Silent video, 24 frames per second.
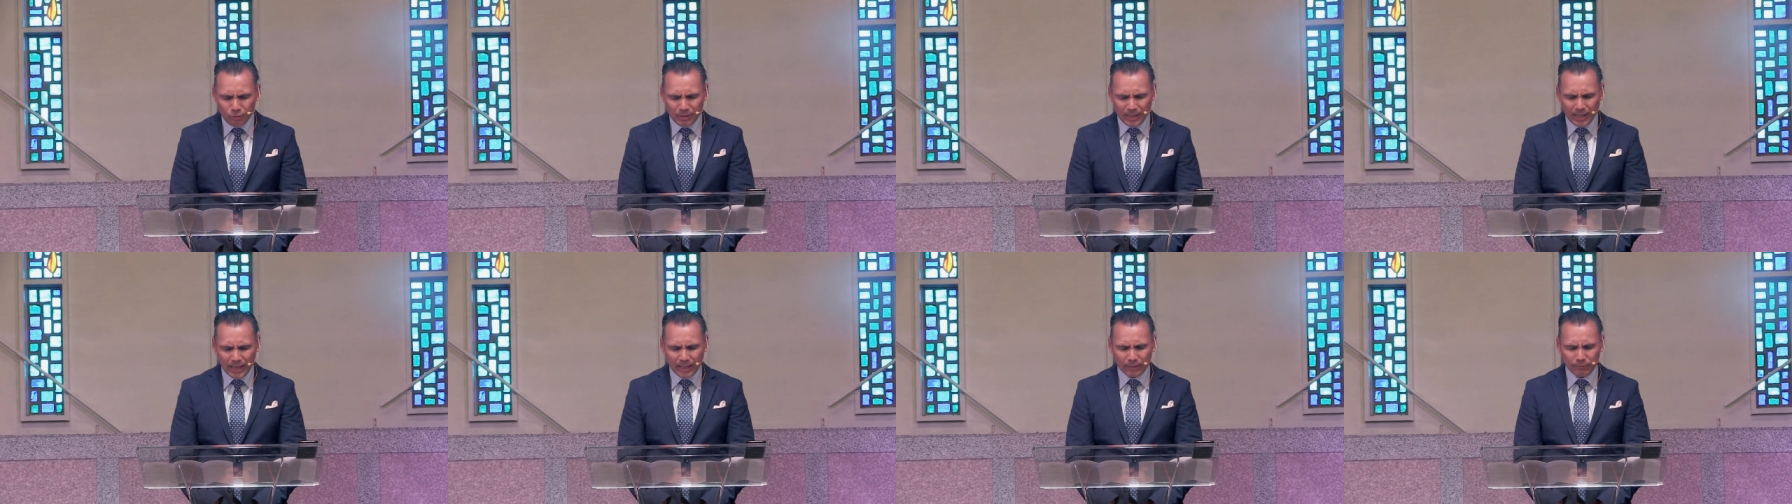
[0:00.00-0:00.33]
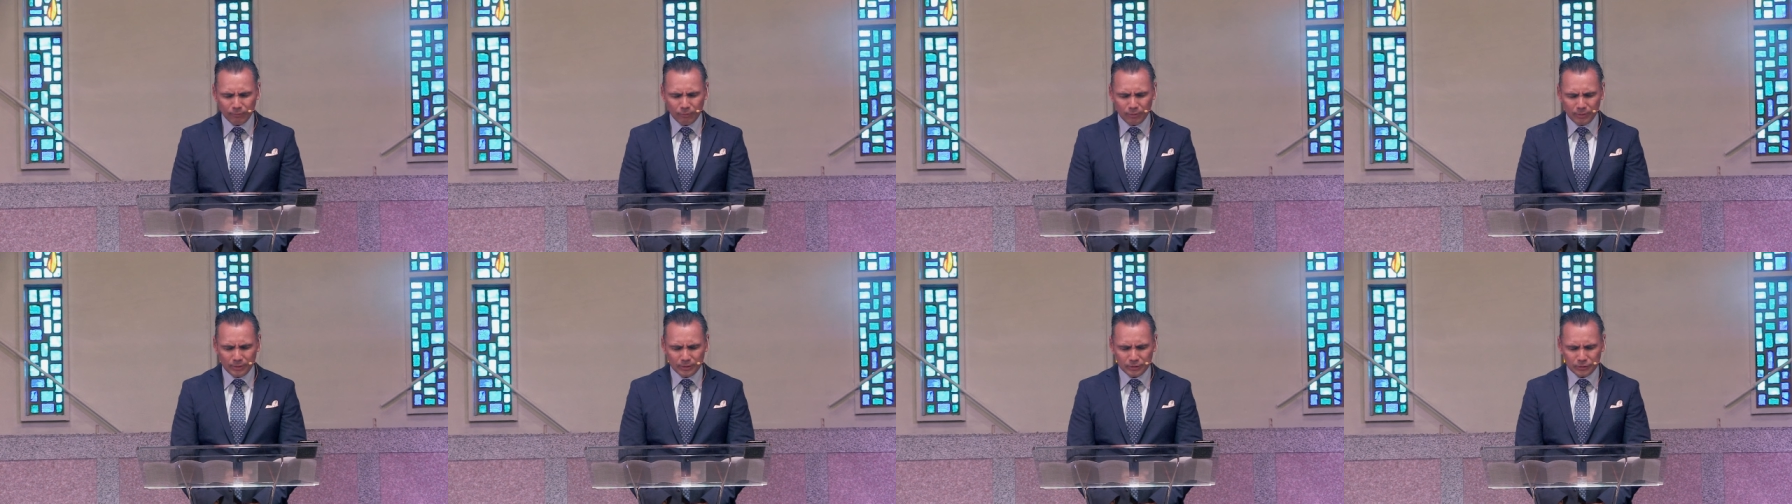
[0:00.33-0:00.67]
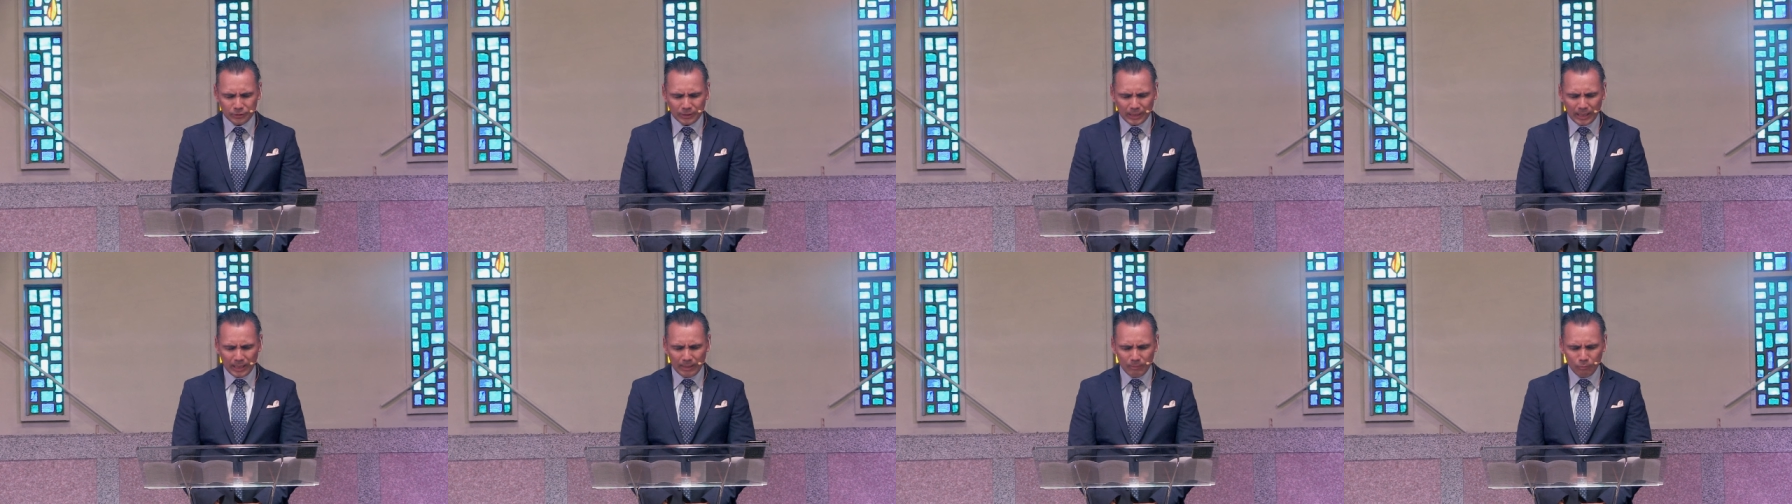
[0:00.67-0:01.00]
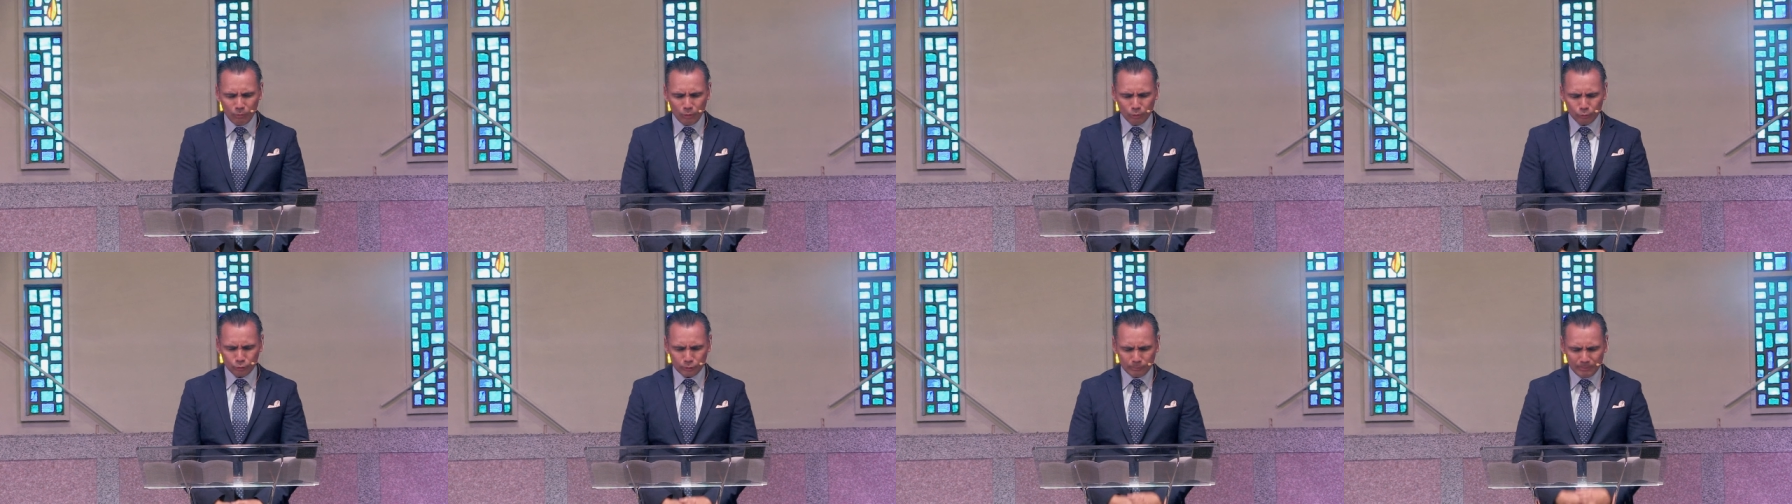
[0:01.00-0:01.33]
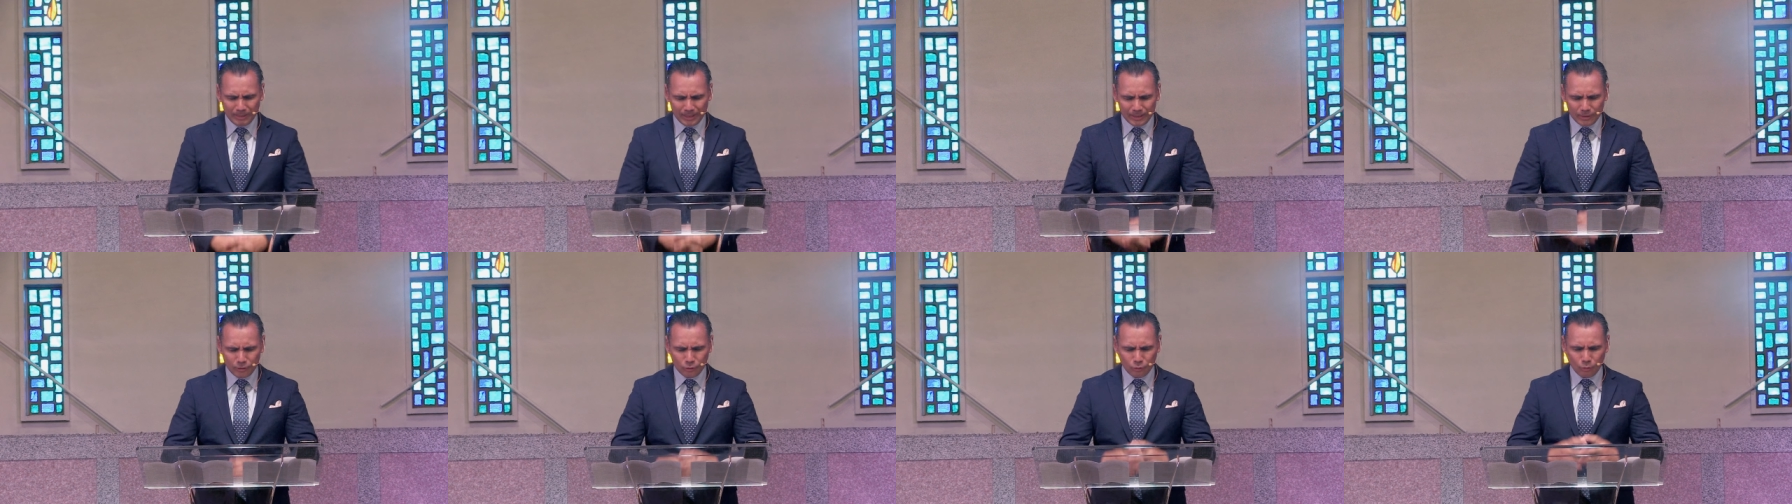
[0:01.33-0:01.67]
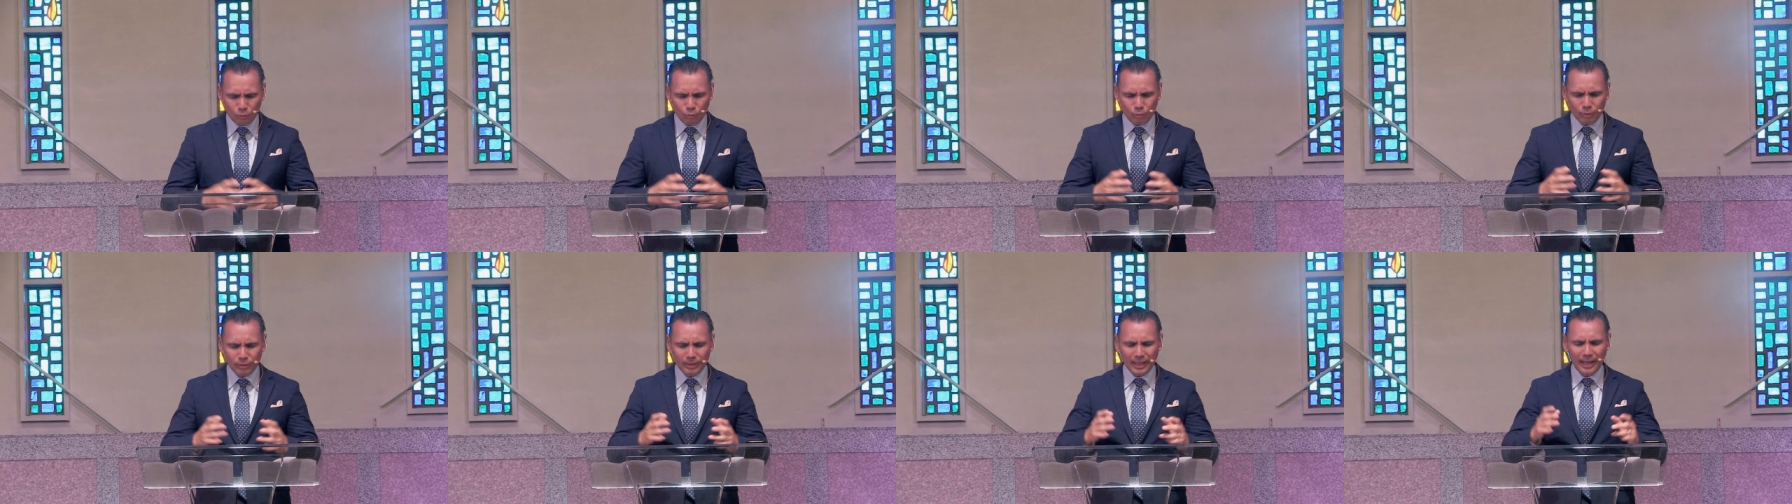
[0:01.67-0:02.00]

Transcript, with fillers: God, for this time we'll spend in your word.